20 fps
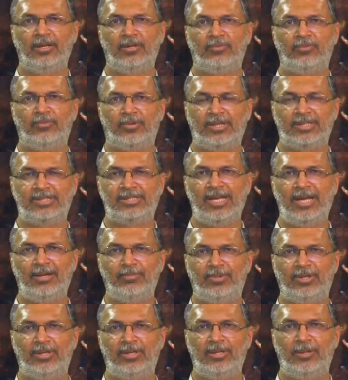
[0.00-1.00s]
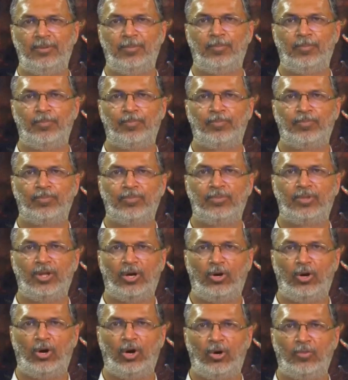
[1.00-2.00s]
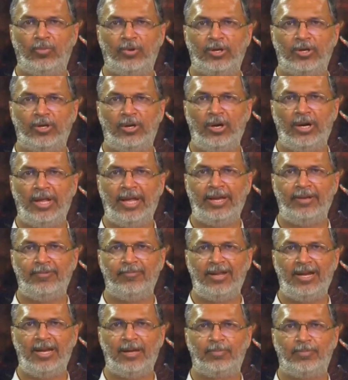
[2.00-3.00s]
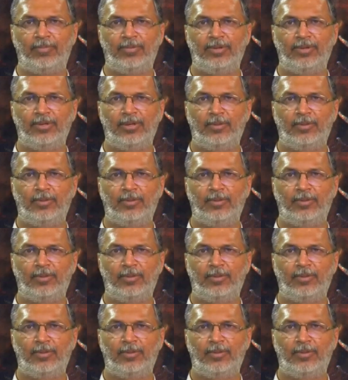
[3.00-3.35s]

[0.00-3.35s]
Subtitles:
For example, the overall envelope